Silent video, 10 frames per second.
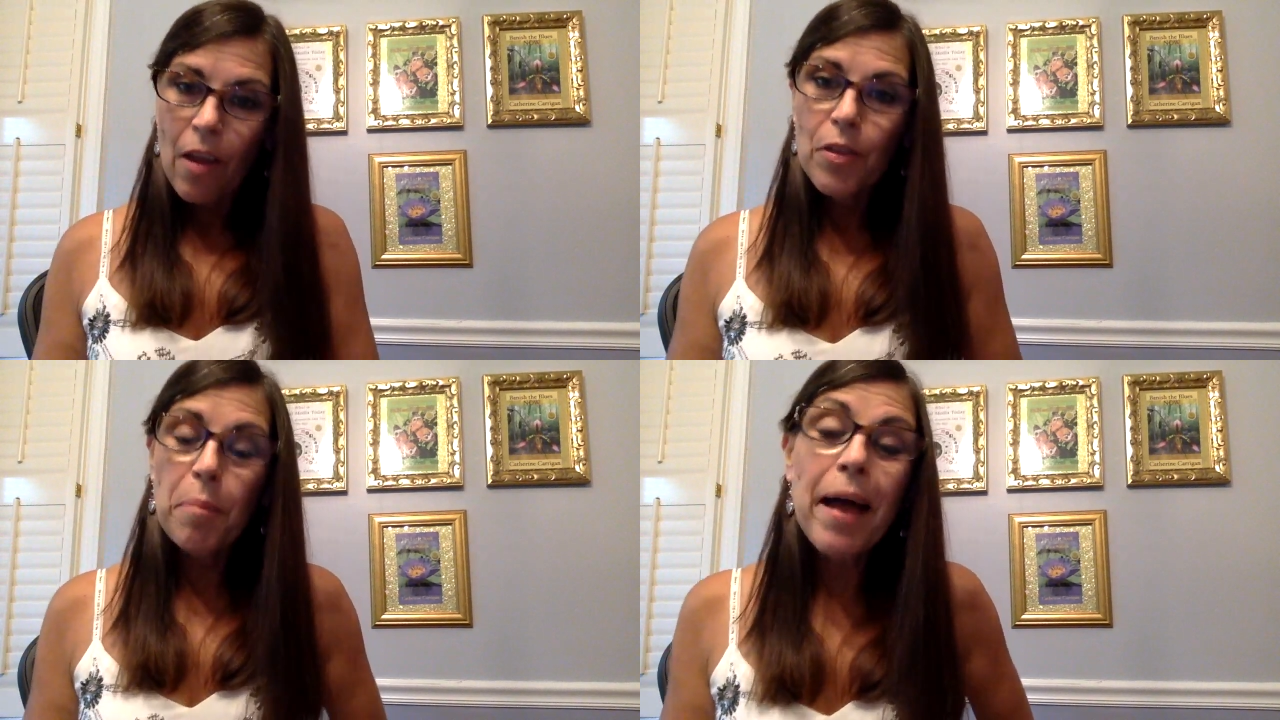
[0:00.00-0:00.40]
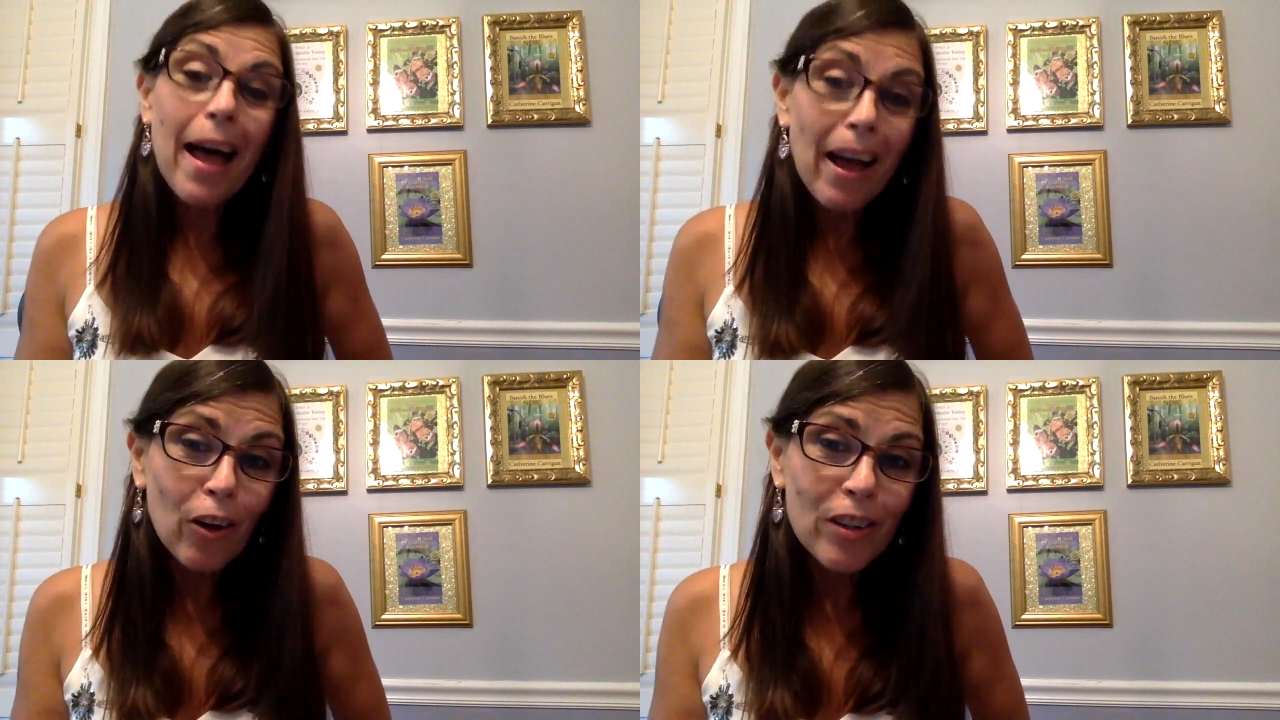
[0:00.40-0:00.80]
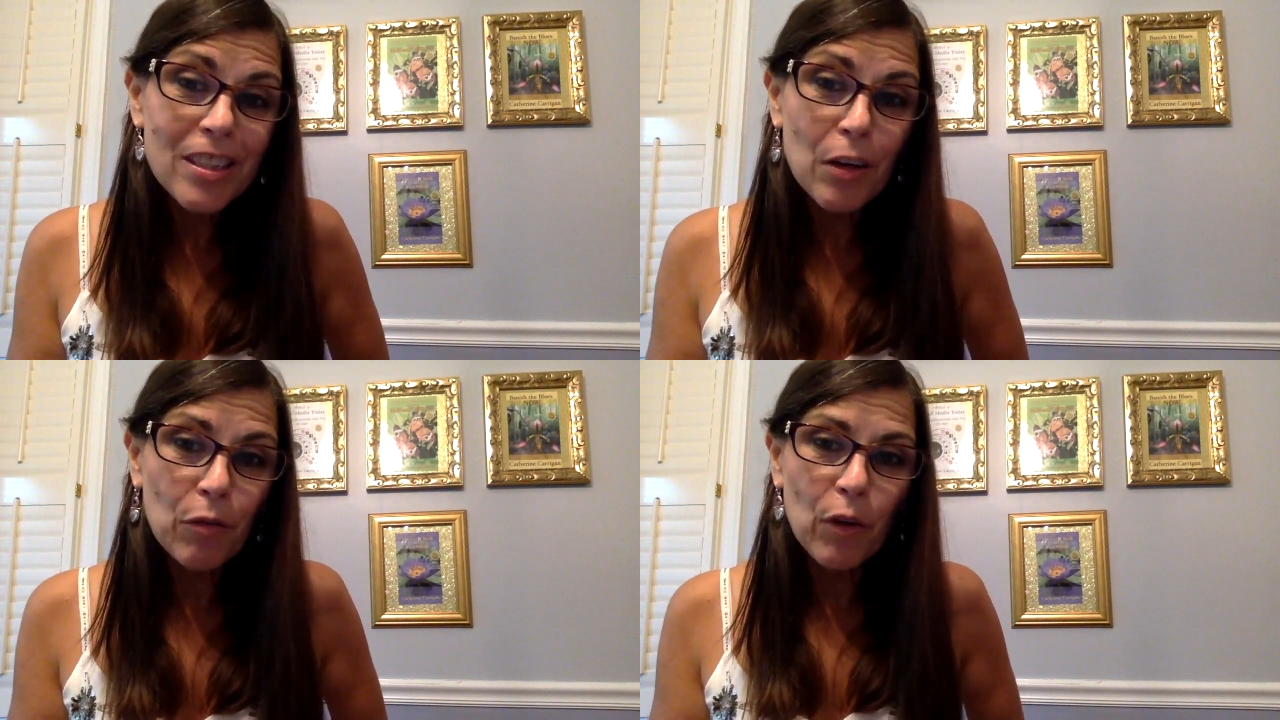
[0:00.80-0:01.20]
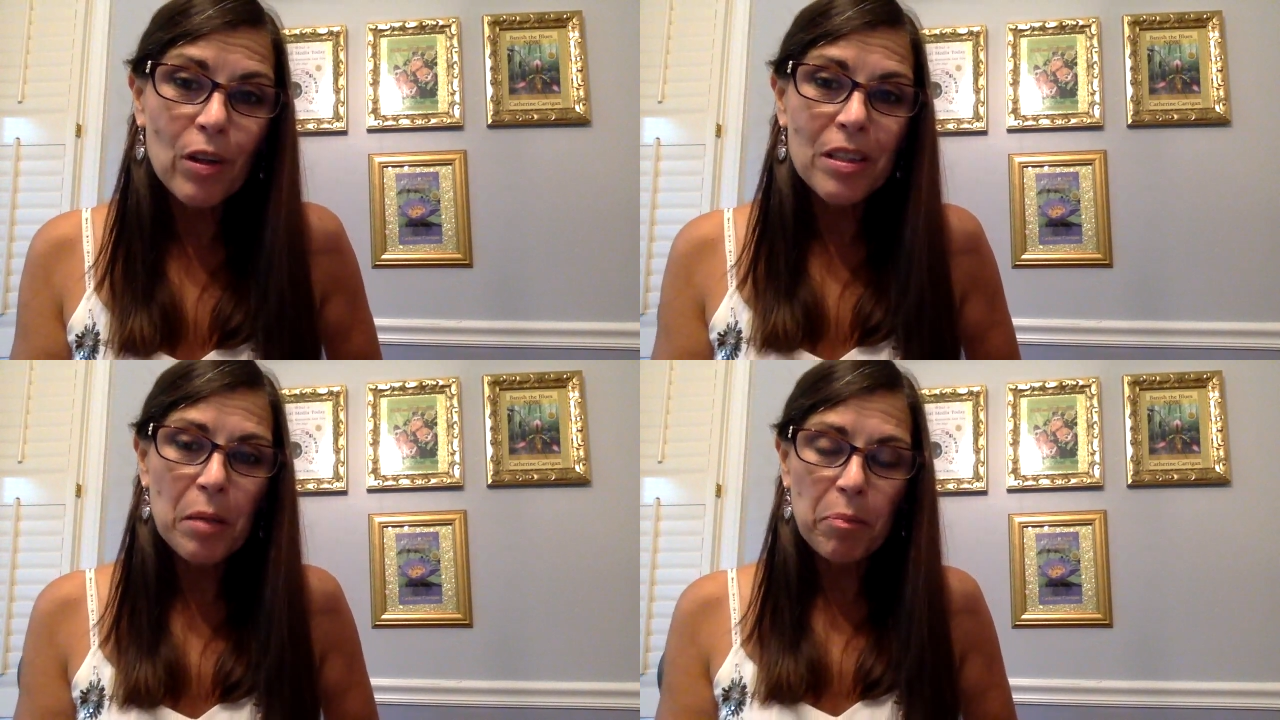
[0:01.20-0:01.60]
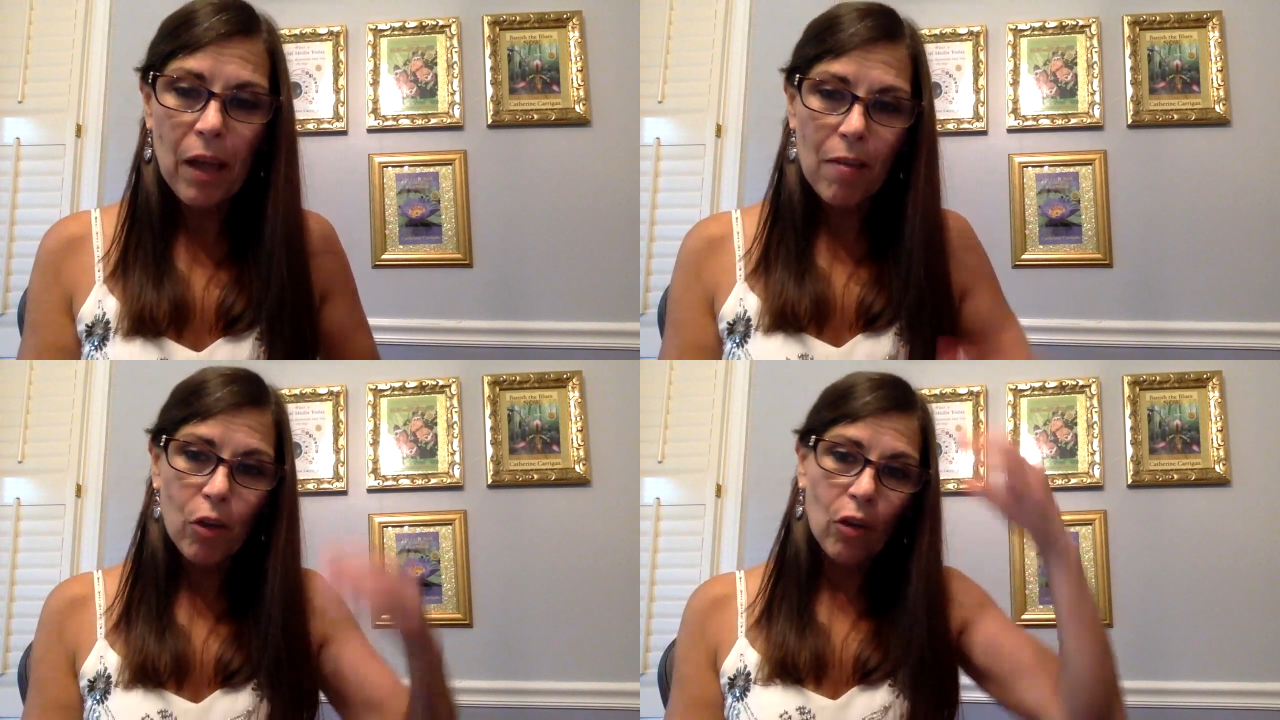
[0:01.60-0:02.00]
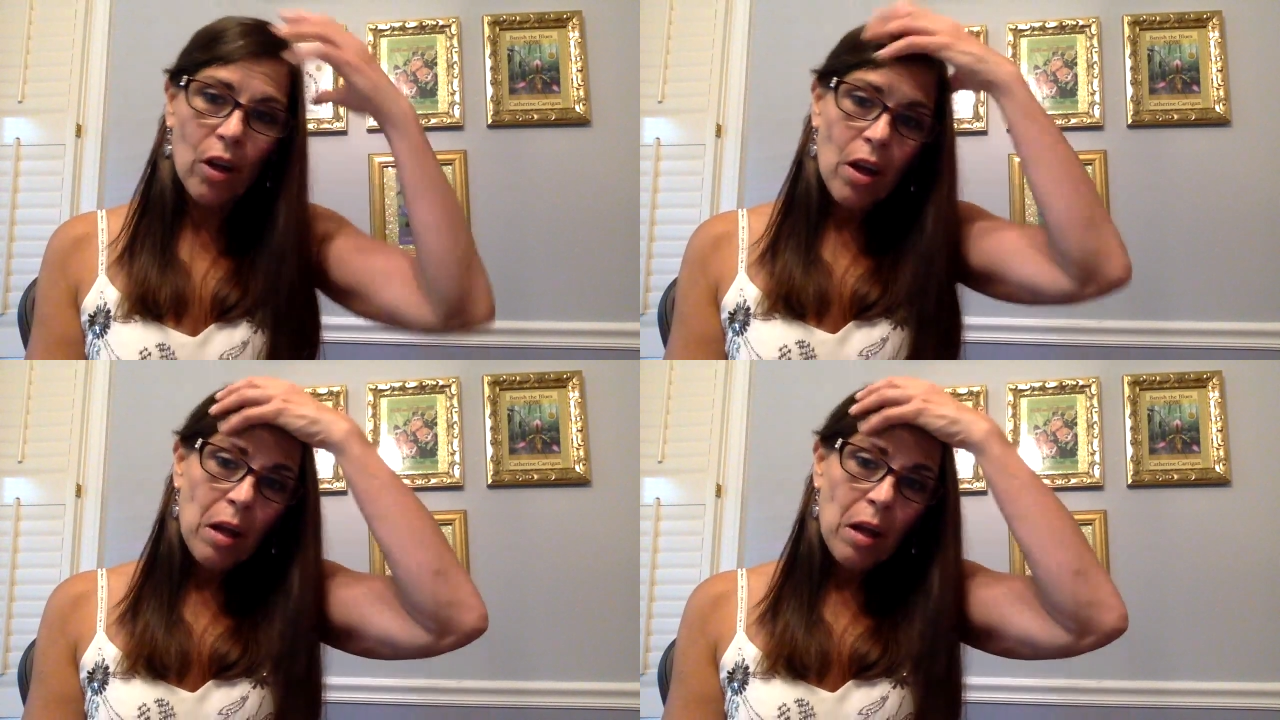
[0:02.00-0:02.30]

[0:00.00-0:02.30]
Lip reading: the patterns at a very deep level,